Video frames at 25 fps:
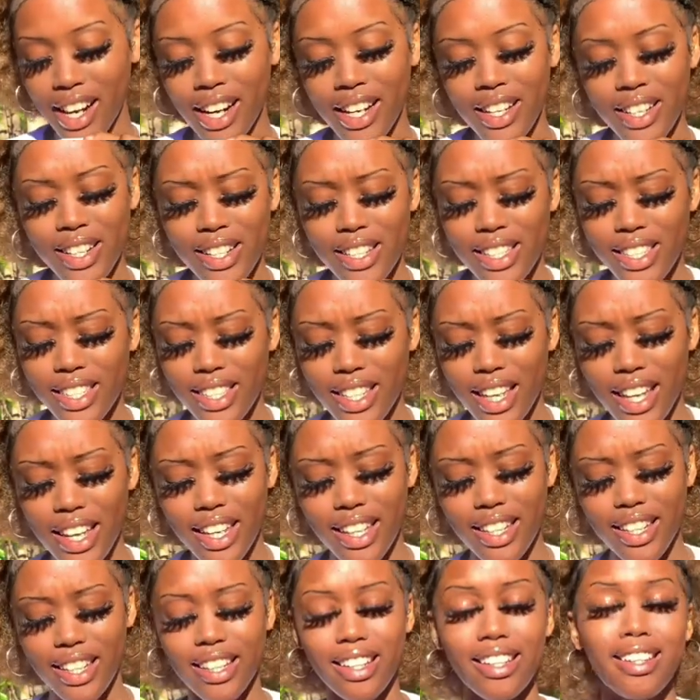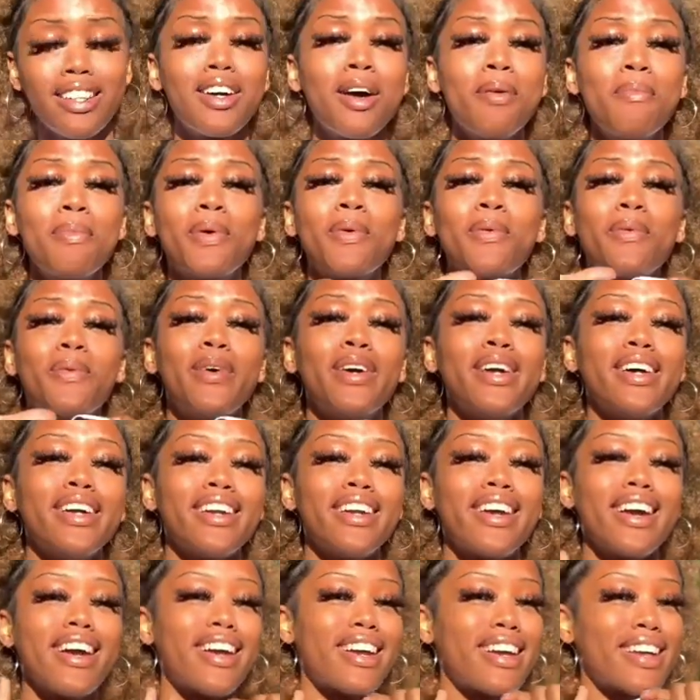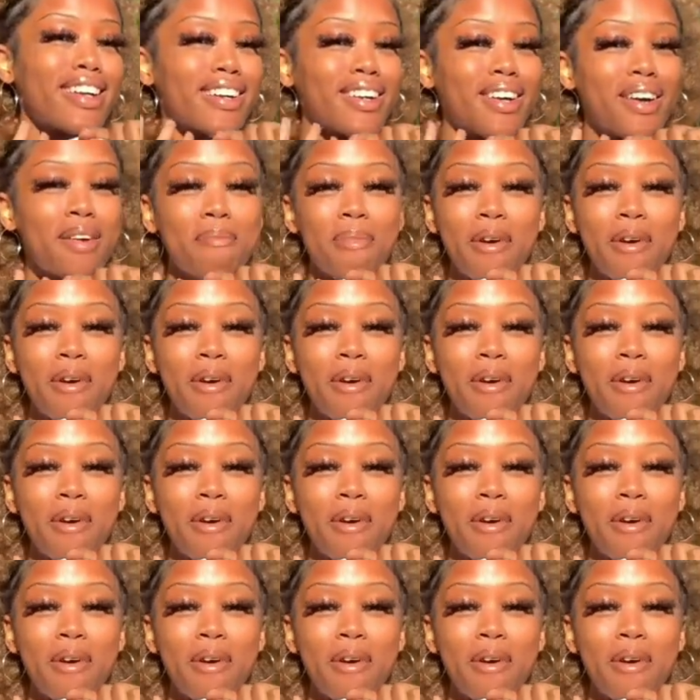Understanding, number 1,